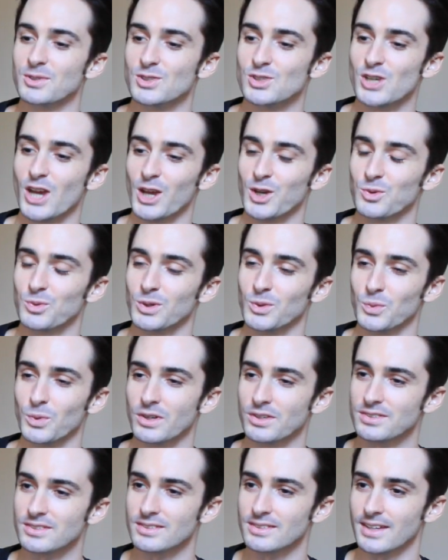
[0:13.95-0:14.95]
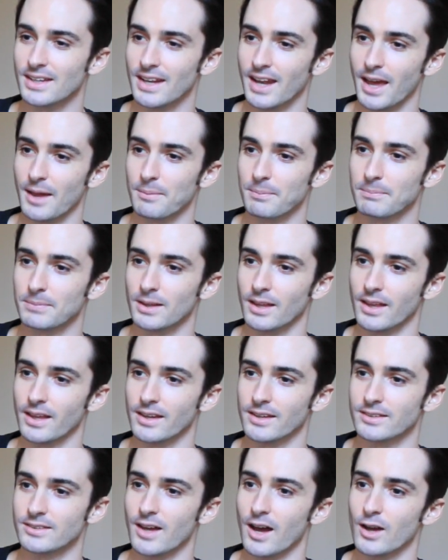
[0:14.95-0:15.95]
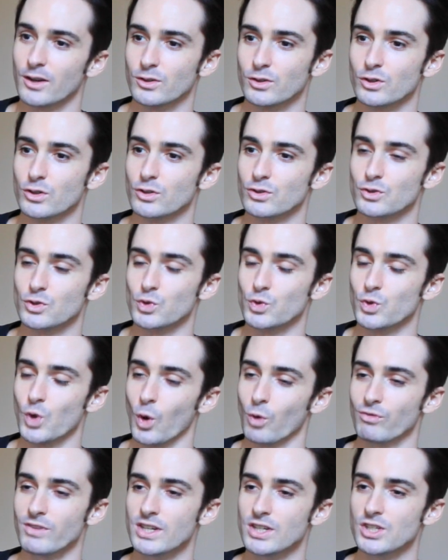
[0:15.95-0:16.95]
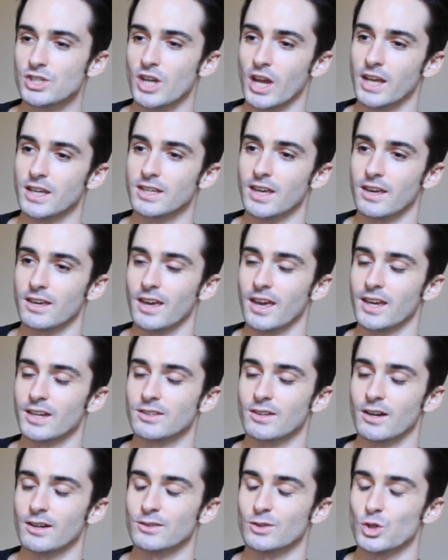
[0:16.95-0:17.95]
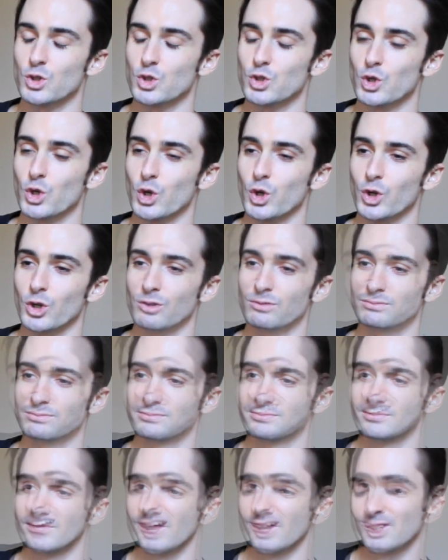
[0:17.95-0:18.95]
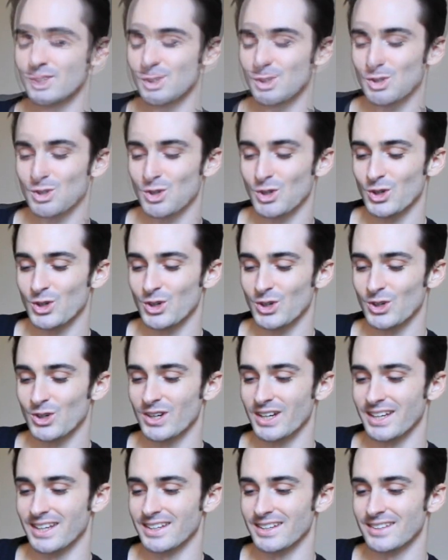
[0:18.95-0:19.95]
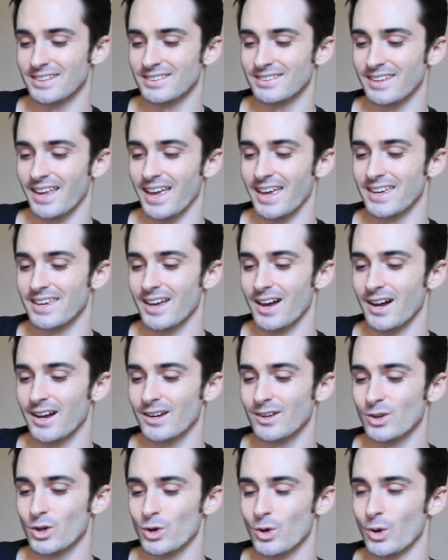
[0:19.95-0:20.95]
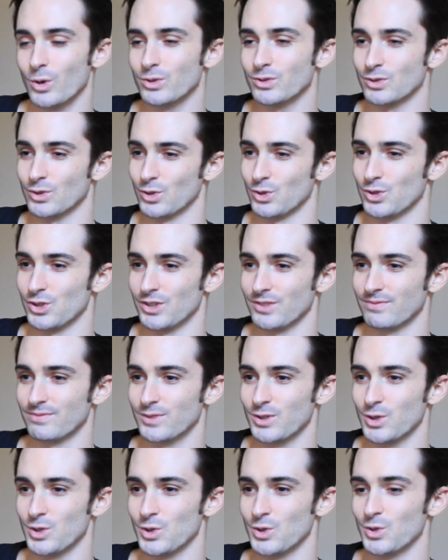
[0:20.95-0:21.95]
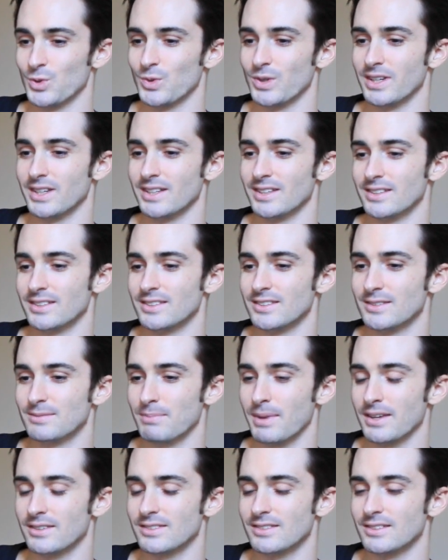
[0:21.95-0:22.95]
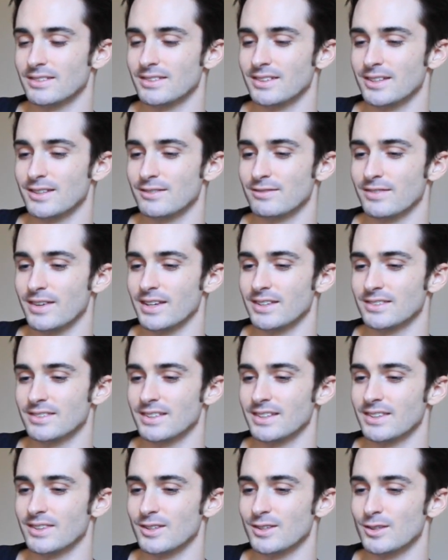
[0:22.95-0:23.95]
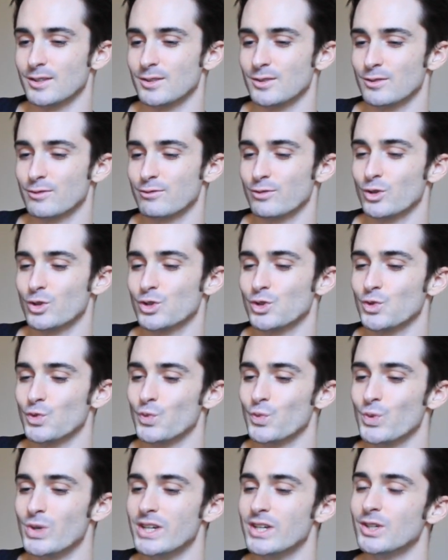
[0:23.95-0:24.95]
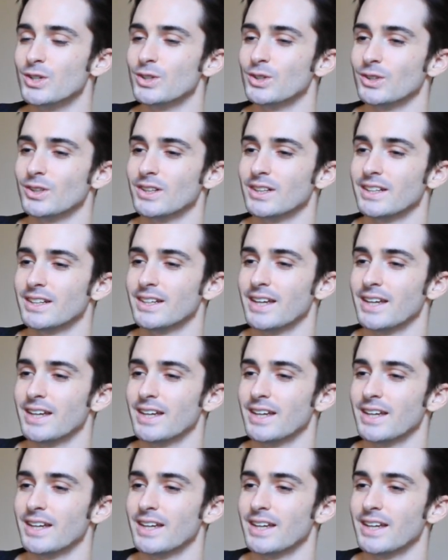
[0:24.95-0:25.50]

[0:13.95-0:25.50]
is Jake Wynne-Wilson, and I play Dr. Cukrowicz, aka Dr. Sugar. Dr. Sugar is a young neurosurgeon who is basically facing the, the first real